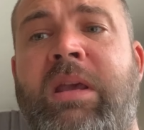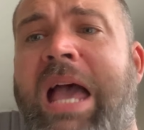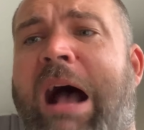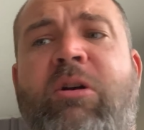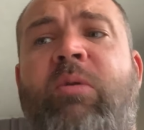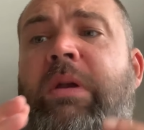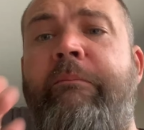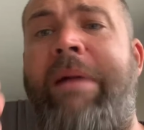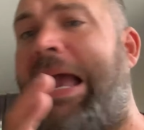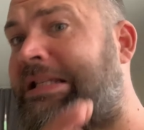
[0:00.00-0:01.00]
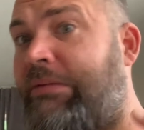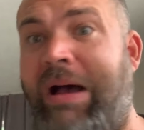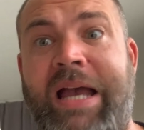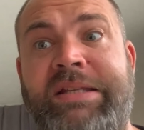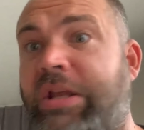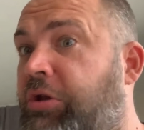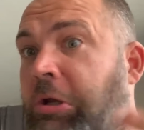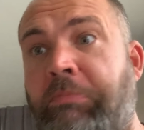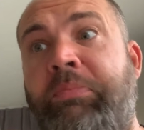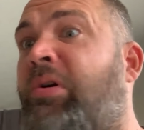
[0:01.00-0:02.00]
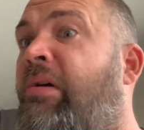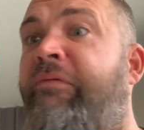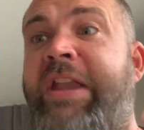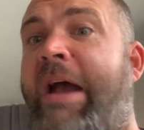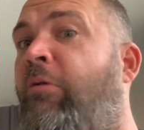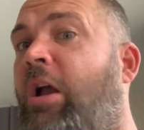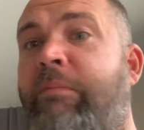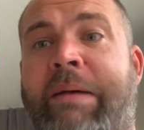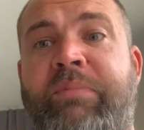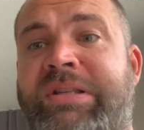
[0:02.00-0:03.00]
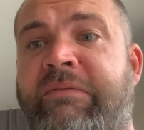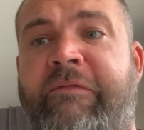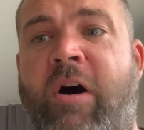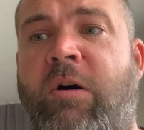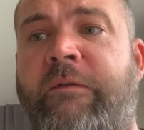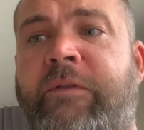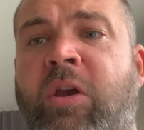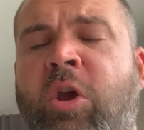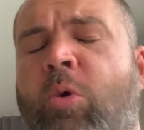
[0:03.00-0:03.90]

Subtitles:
How can we maximize the number of network members involved?